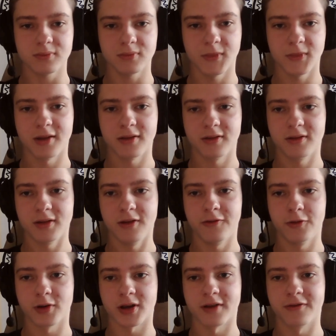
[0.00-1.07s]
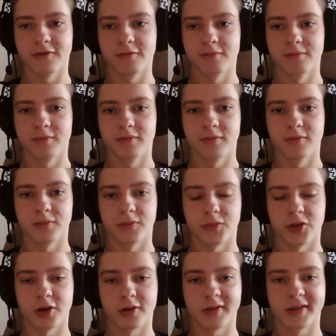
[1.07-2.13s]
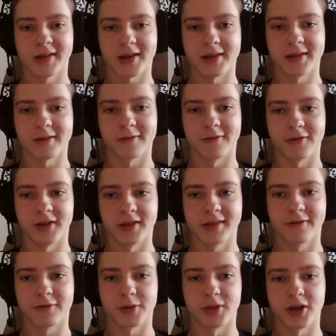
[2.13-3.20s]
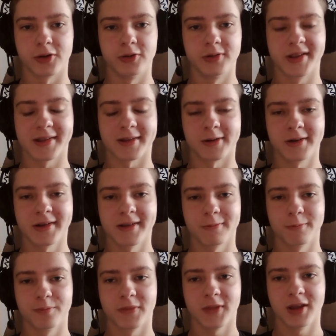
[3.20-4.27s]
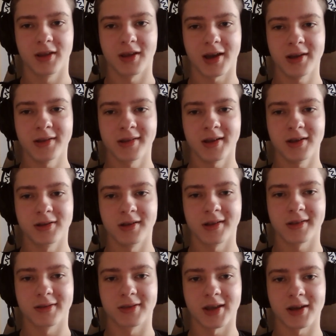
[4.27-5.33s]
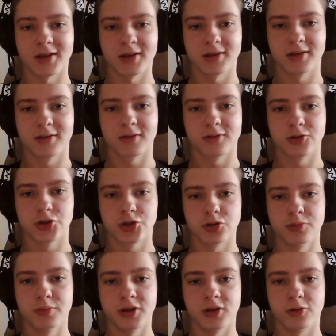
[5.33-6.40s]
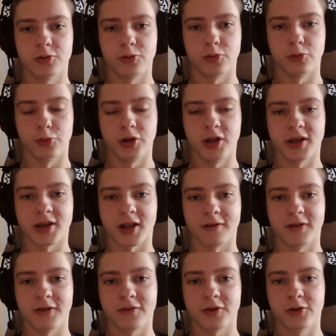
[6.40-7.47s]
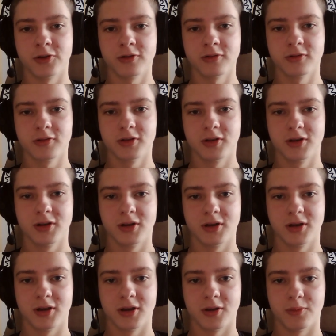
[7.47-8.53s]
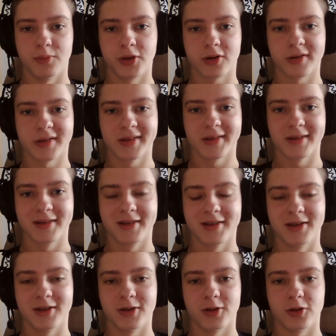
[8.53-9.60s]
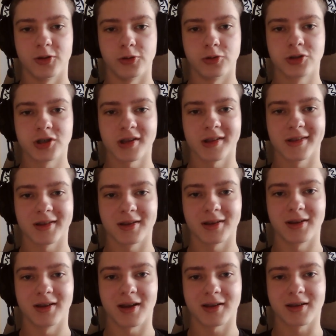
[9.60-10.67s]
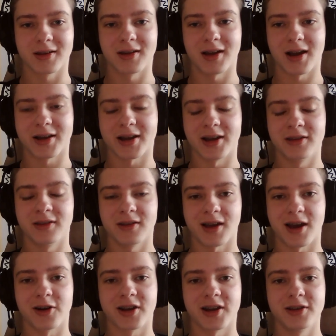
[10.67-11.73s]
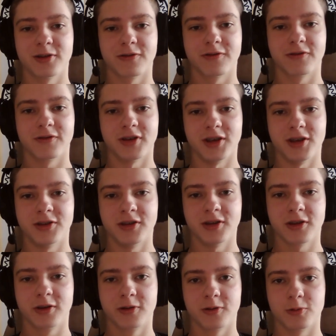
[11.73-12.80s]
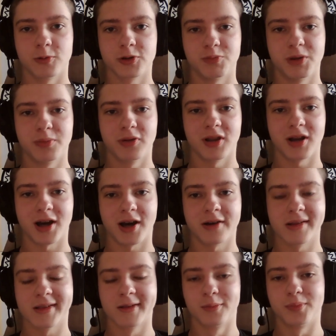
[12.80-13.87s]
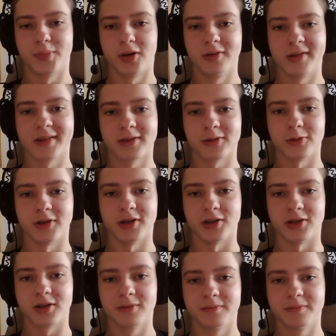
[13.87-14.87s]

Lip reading: And if you have those kinds of things from a good source, I'd say this diet should be really healthy for you, because you just are kind of eating what people are supposed to eat.